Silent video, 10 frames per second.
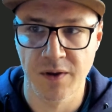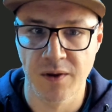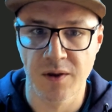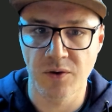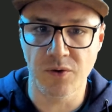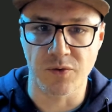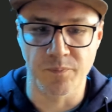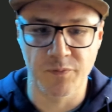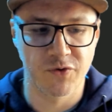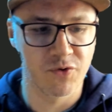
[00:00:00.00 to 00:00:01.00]
Good.
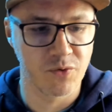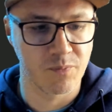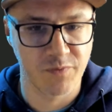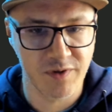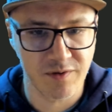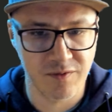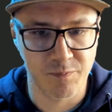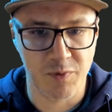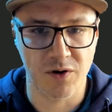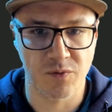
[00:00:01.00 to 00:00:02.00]
So this is
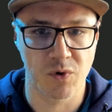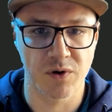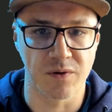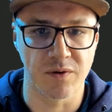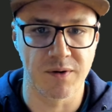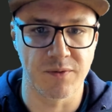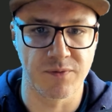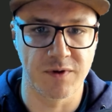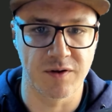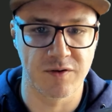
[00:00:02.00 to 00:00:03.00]
part 1 of
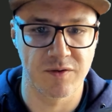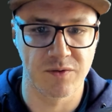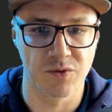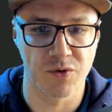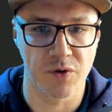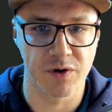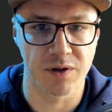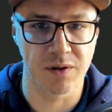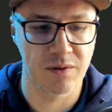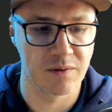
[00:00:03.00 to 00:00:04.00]
this
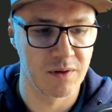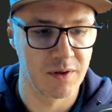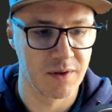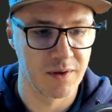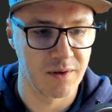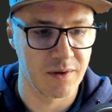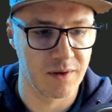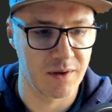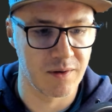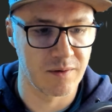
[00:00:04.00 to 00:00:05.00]
tutorial.
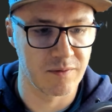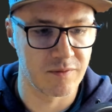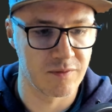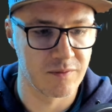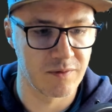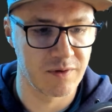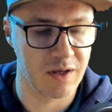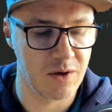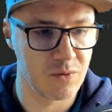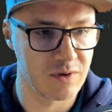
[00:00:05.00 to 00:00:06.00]
And
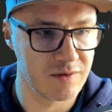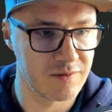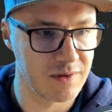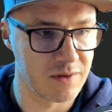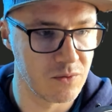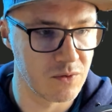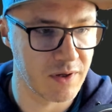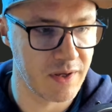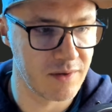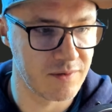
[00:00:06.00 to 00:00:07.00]
now let's take a look
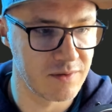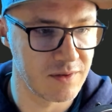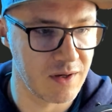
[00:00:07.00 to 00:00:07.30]
at the other